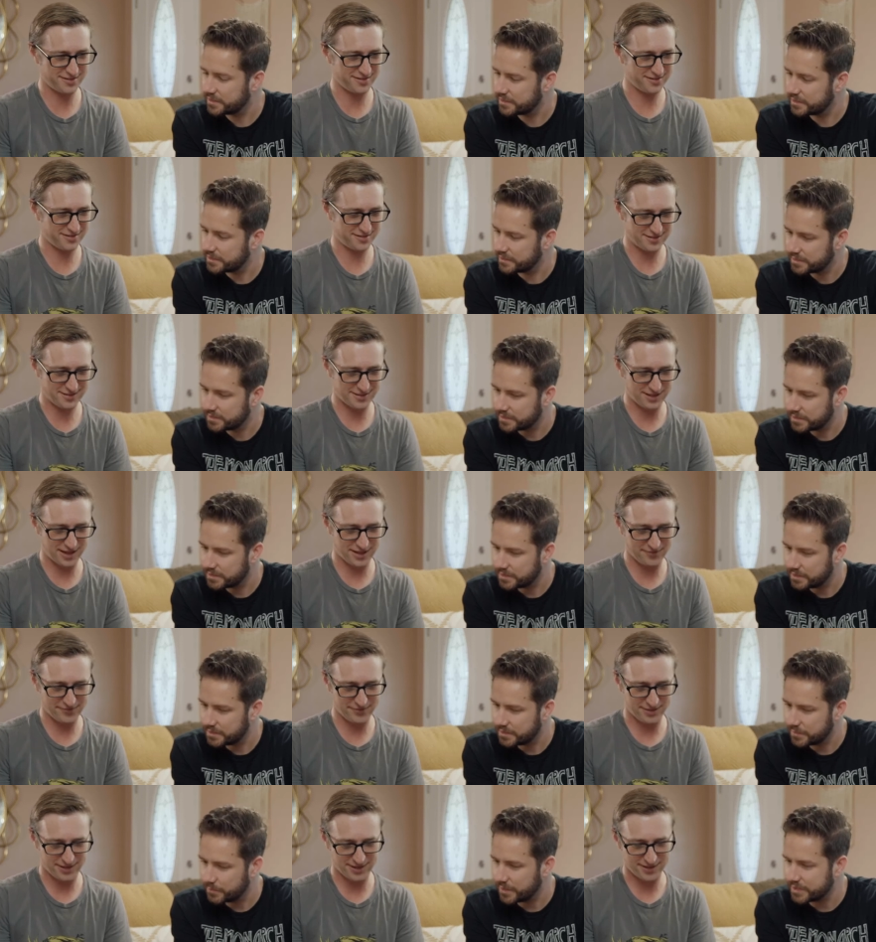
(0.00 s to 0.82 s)

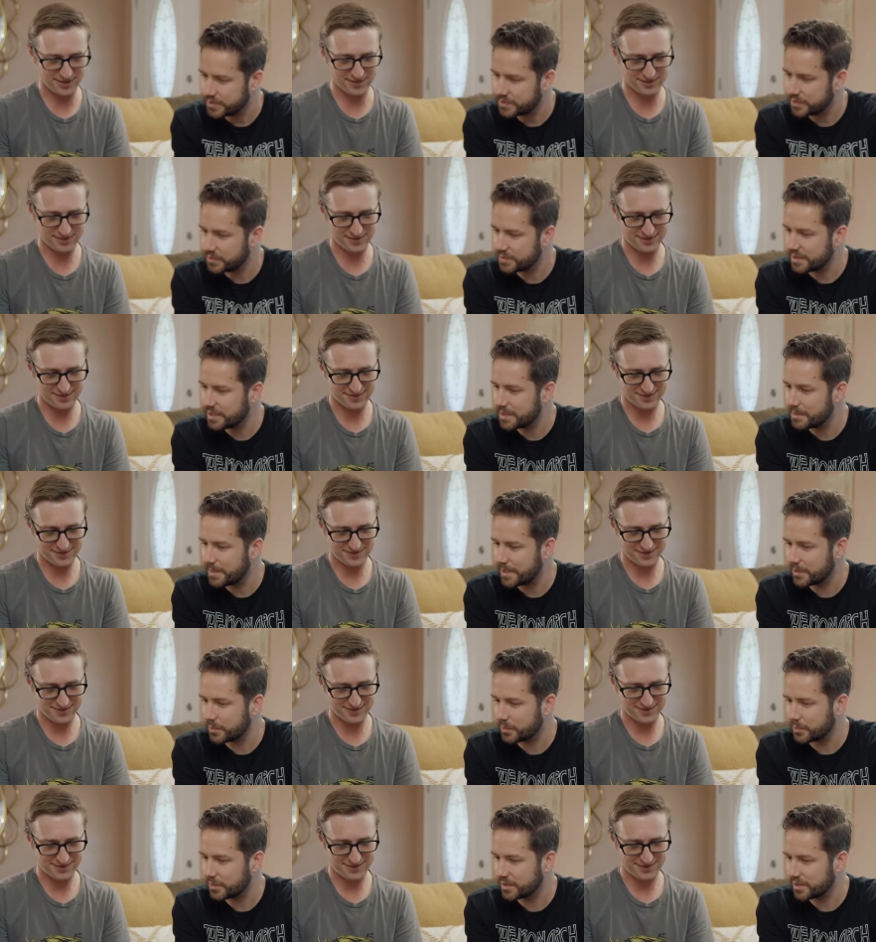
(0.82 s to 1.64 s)
Speaker 1: Sci-Fi.
Speaker 2: Wait, don't get them out
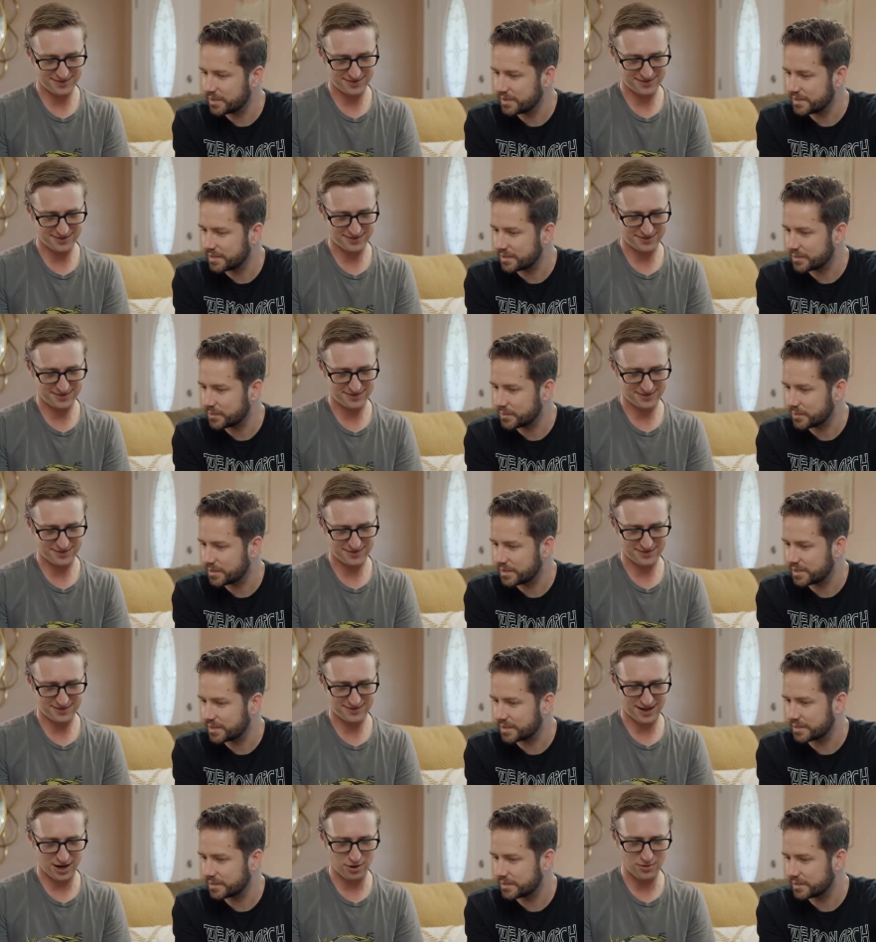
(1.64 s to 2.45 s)
of order. They're in
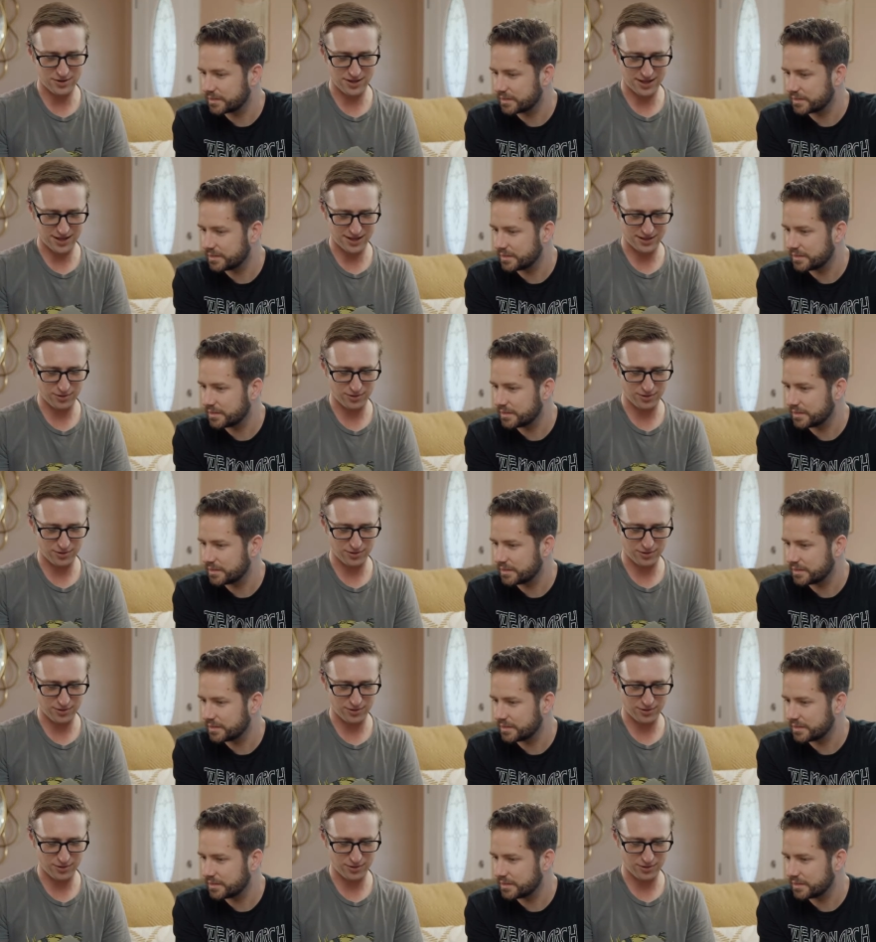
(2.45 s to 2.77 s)
order. How are they in